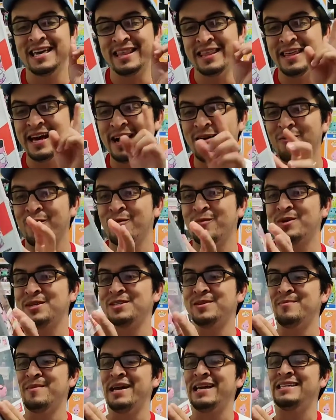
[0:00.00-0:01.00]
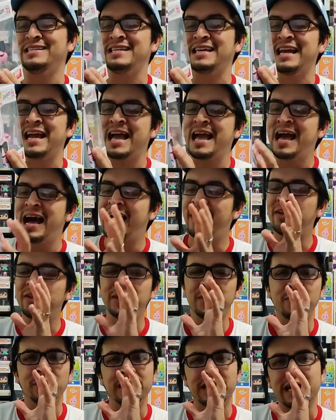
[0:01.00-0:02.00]
That one was amazing. I don't
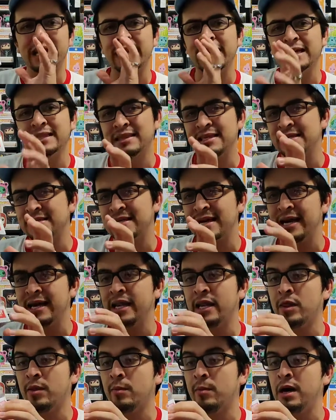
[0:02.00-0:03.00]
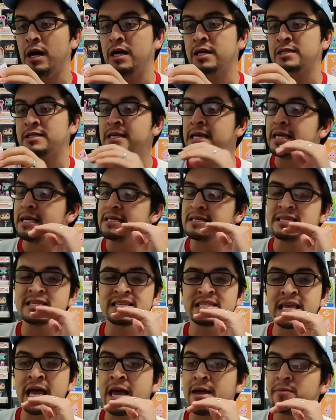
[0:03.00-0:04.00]
think we gotta get this guy out of the box. The
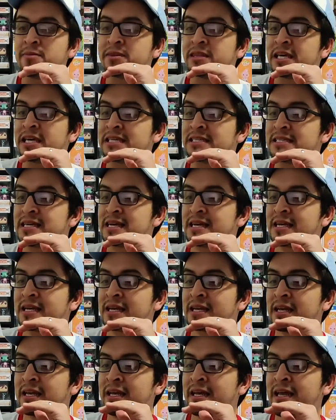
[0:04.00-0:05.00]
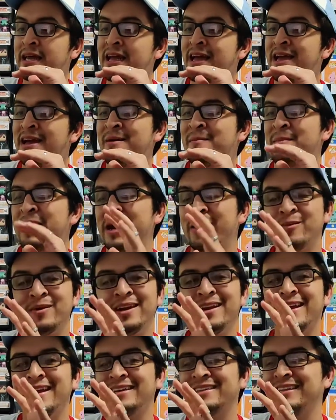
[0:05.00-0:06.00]
same thing technically, but I
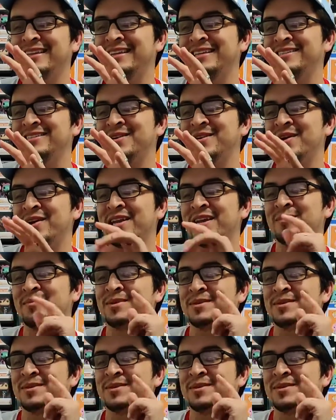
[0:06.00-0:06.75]
really like the detail on him.